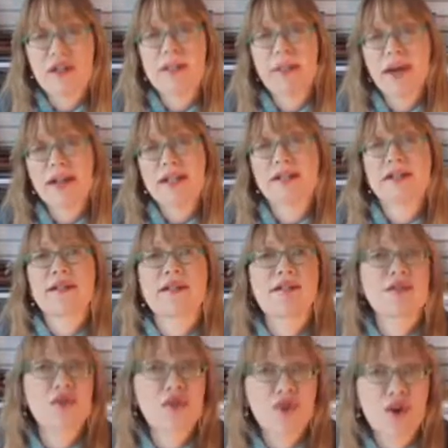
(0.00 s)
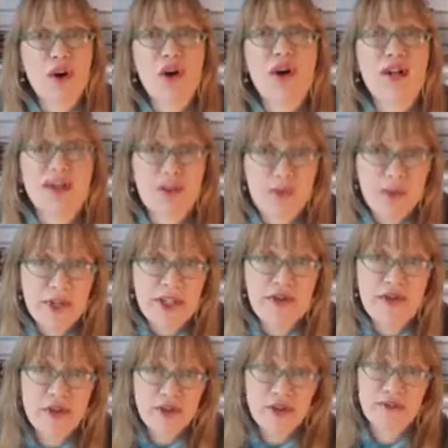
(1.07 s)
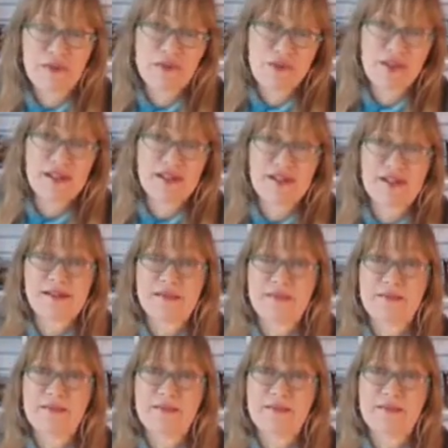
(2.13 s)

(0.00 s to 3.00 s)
but the strong and weak nuclear forces.